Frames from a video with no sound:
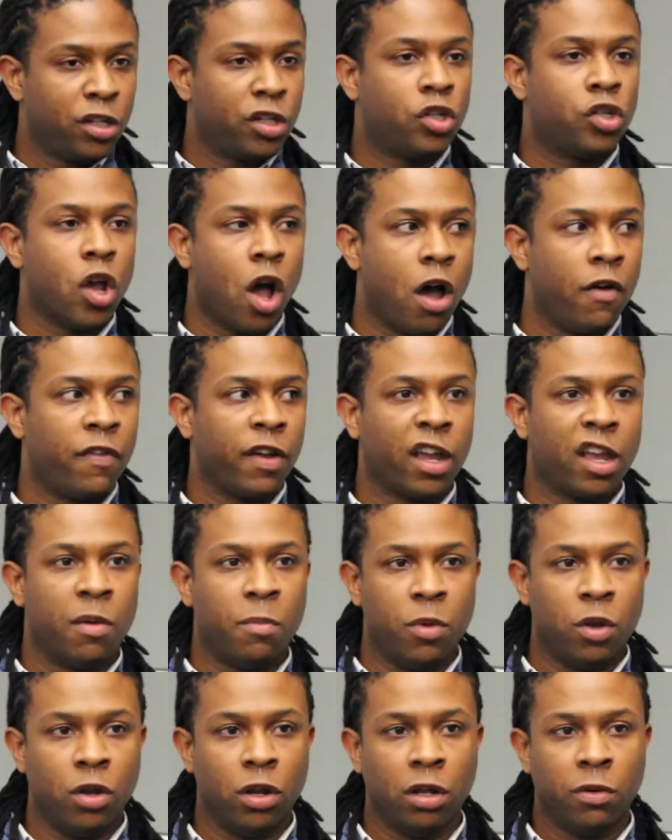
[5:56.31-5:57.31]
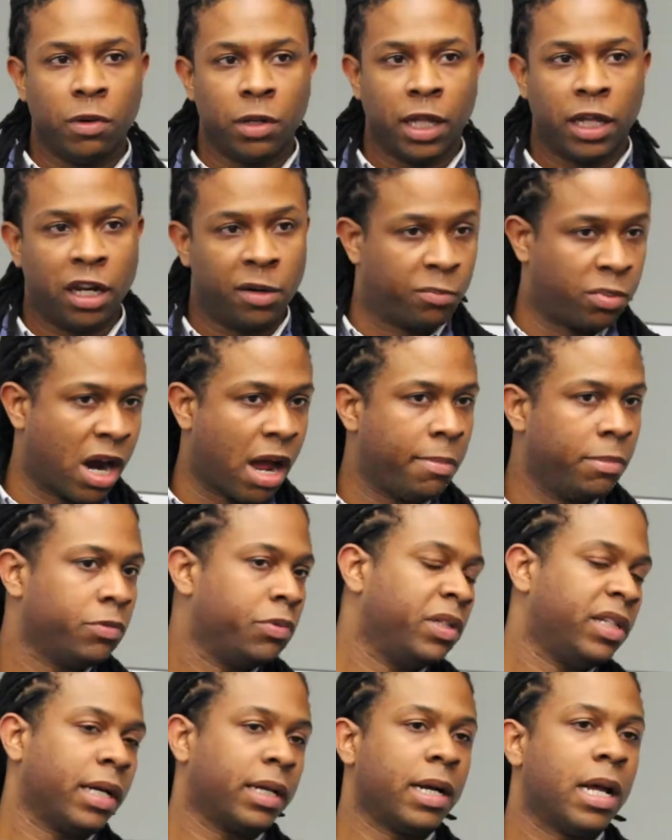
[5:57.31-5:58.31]
solving community-related problems
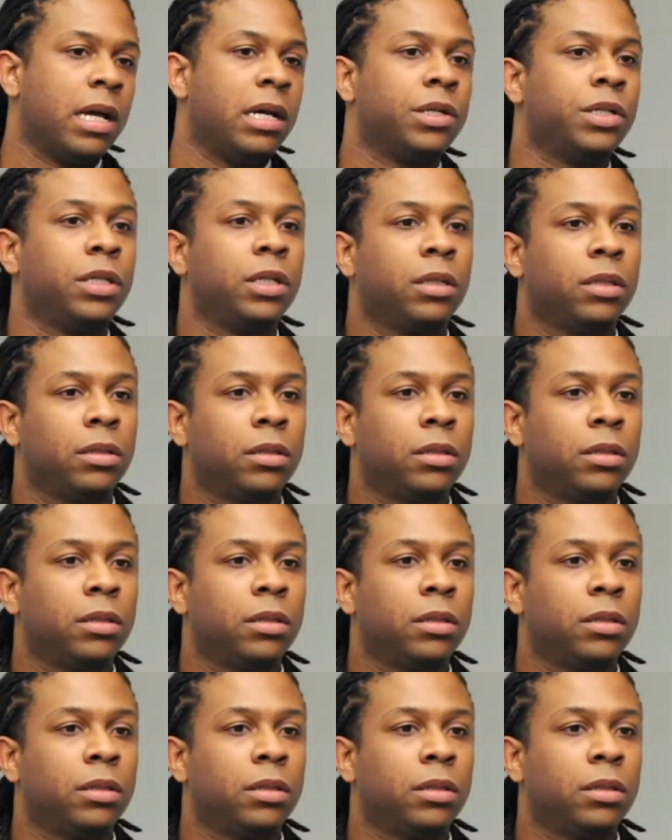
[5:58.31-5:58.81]
with technology.